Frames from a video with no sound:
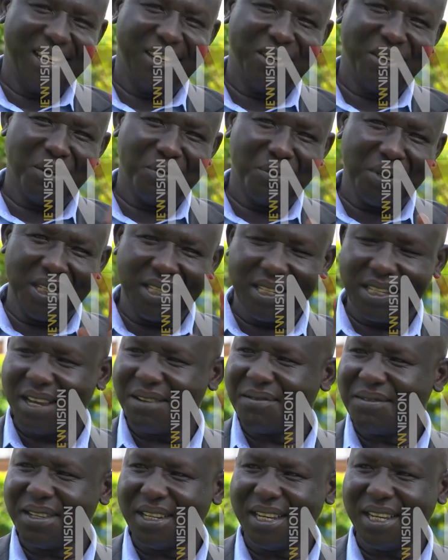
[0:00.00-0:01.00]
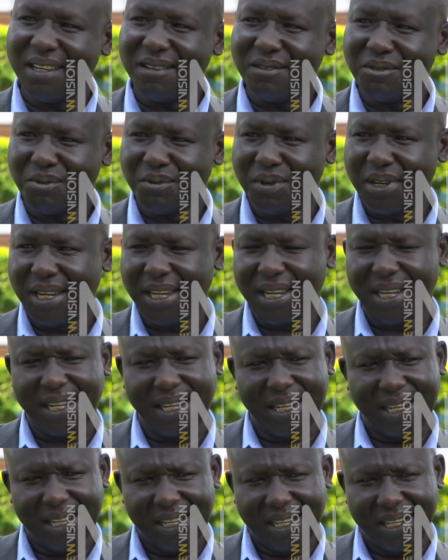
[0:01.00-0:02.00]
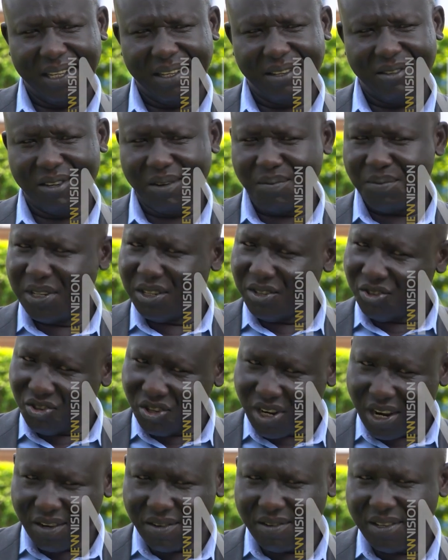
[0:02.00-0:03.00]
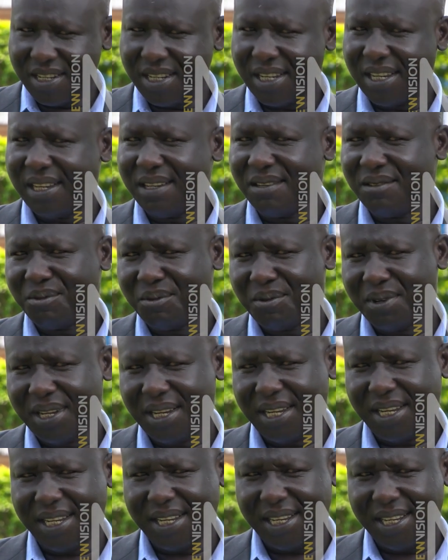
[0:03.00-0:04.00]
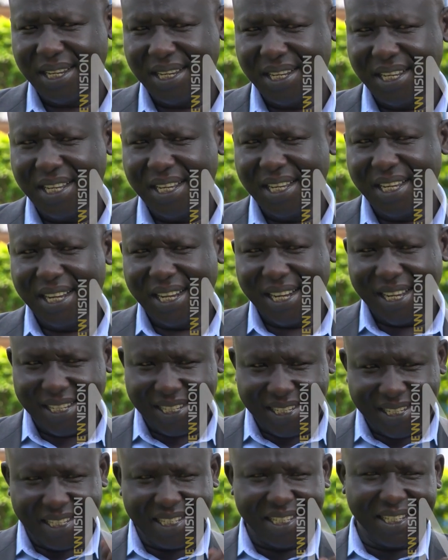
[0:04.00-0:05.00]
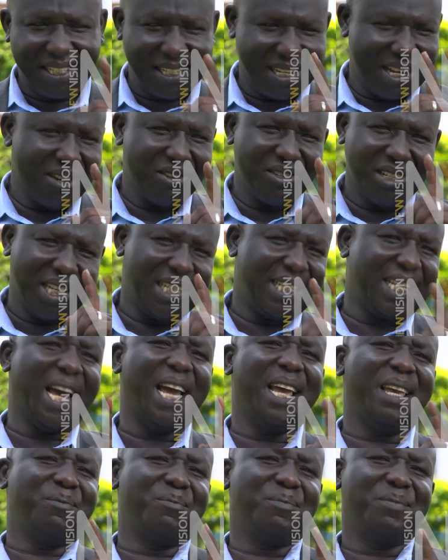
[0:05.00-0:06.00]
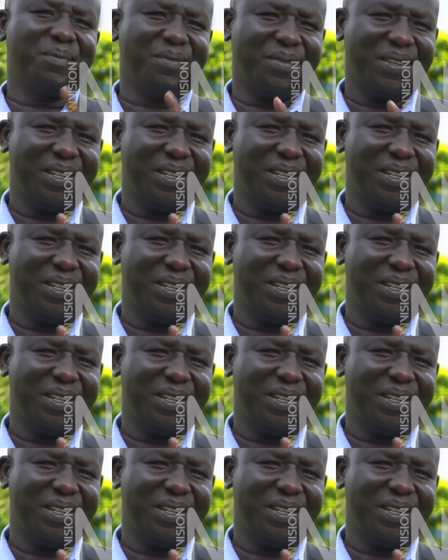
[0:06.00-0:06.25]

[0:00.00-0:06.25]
You have been serving elsewhere, you have been struggling elsewhere, and this is now the time